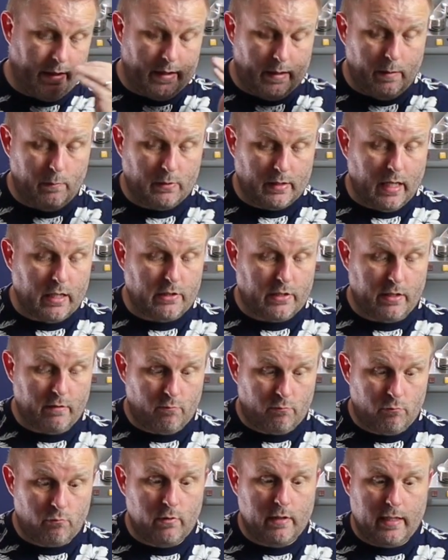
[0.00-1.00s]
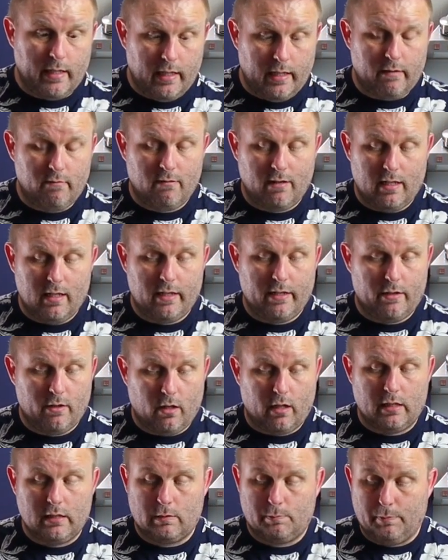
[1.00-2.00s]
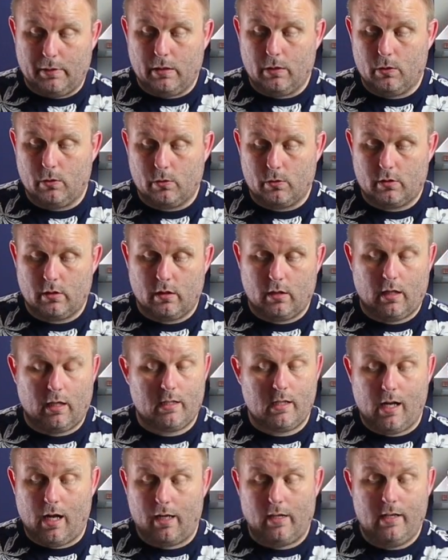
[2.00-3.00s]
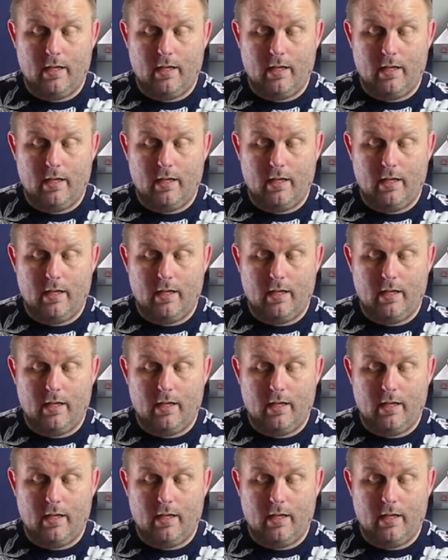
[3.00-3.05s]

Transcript: it, it, was actually a really, really nice build. I, I